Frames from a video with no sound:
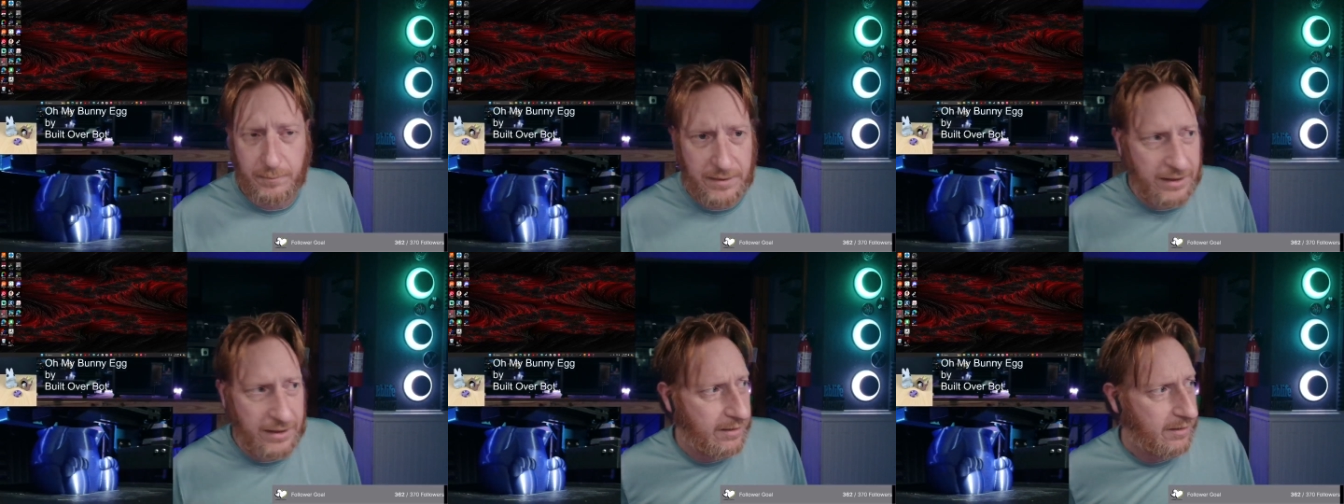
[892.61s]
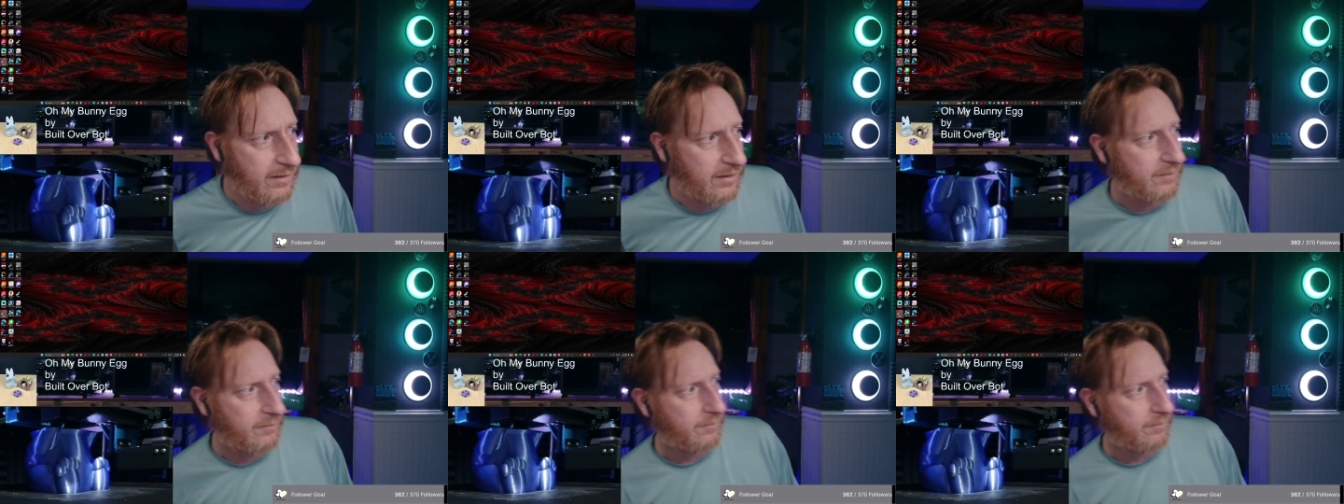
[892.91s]

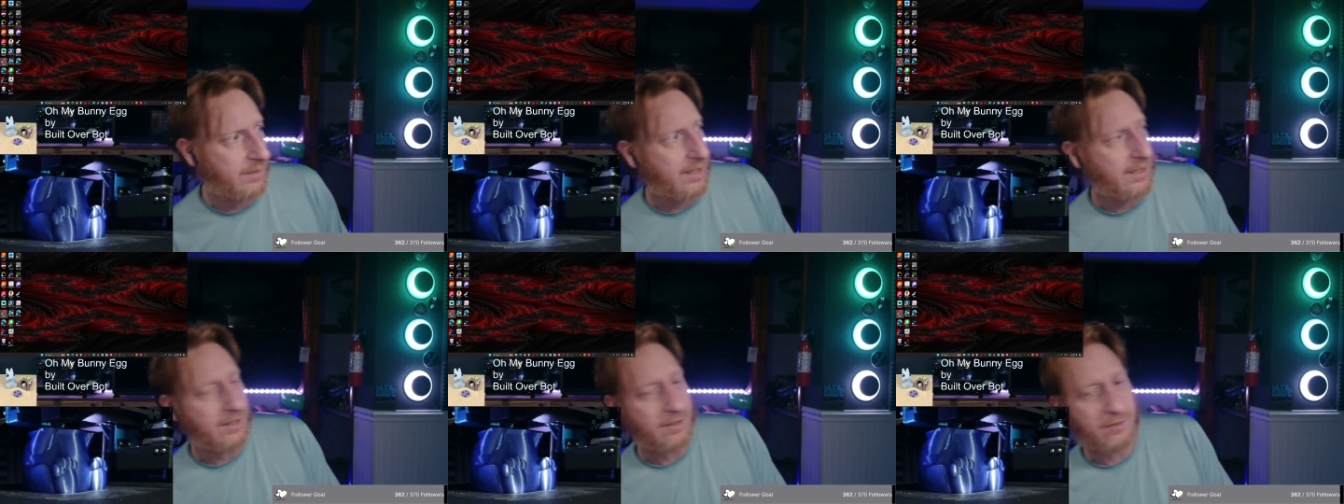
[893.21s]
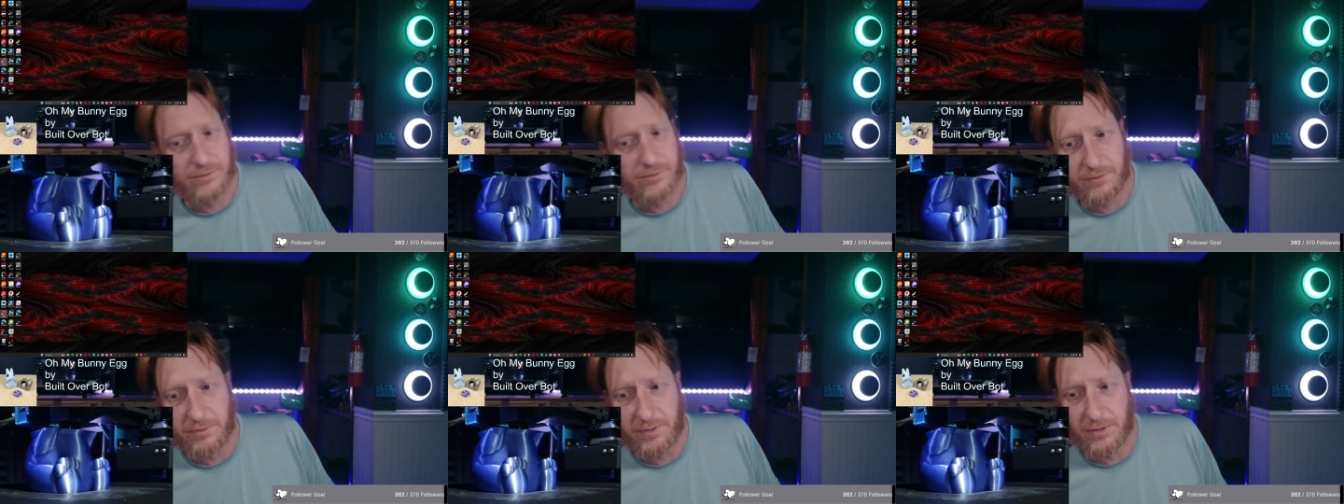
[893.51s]
my radio,
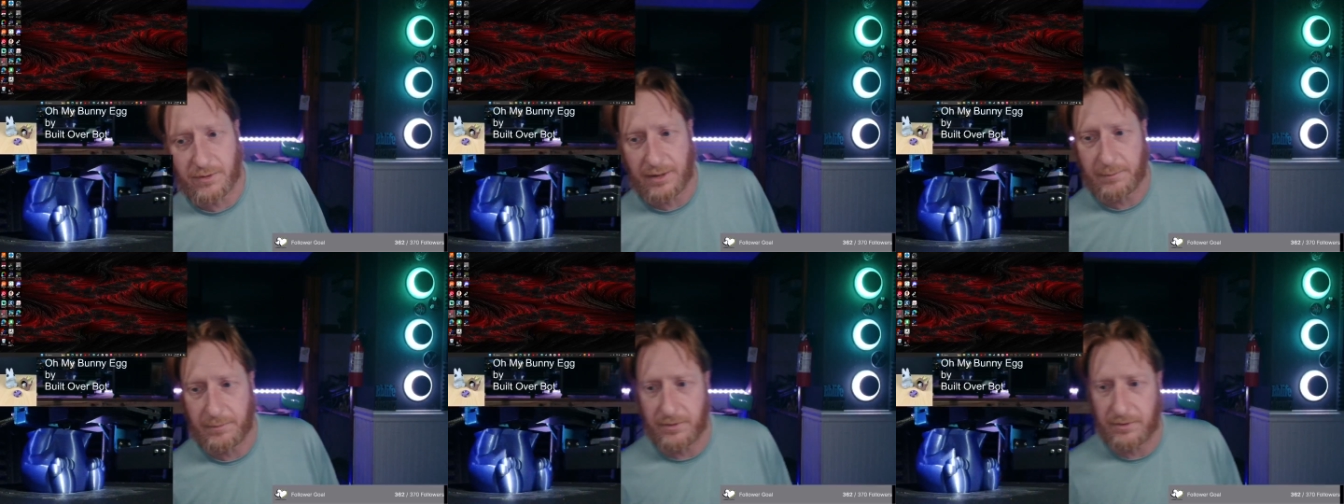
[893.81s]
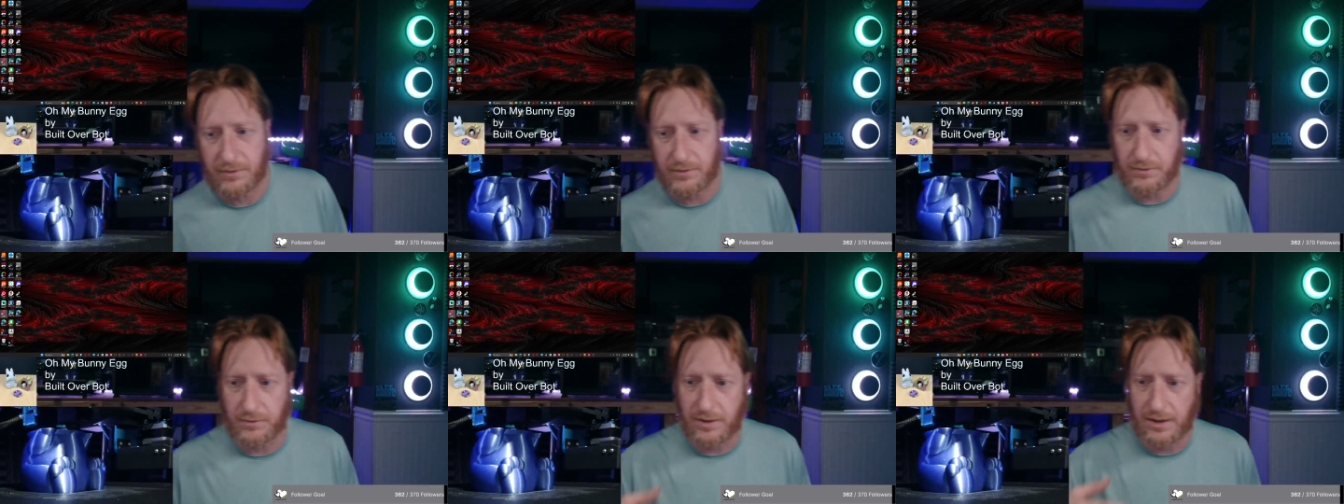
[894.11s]
so we were
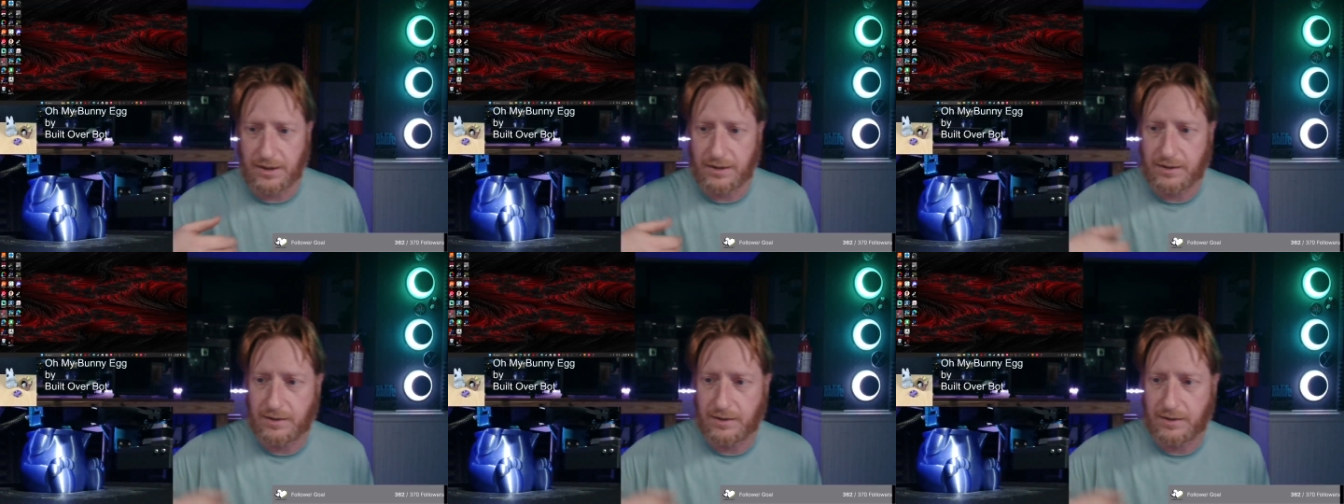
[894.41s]
able to.